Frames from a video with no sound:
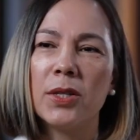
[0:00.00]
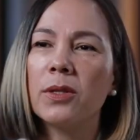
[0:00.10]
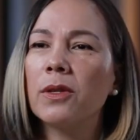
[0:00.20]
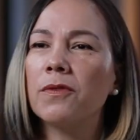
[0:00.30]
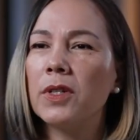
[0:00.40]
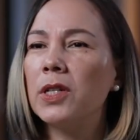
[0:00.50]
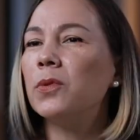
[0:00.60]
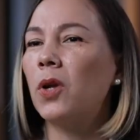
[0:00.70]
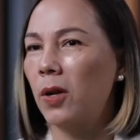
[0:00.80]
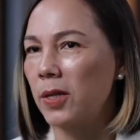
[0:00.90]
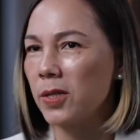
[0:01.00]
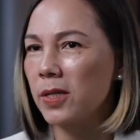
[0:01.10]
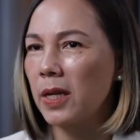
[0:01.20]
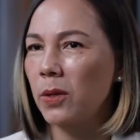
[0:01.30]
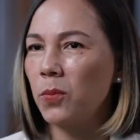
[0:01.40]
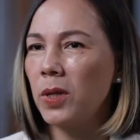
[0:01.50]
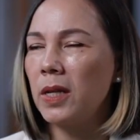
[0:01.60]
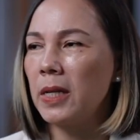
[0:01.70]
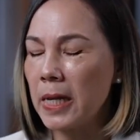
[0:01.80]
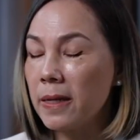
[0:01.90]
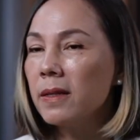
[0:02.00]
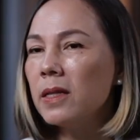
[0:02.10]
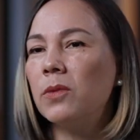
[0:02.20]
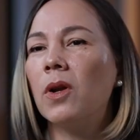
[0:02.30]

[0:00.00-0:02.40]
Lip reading: deserve the new knowledge, that we need the new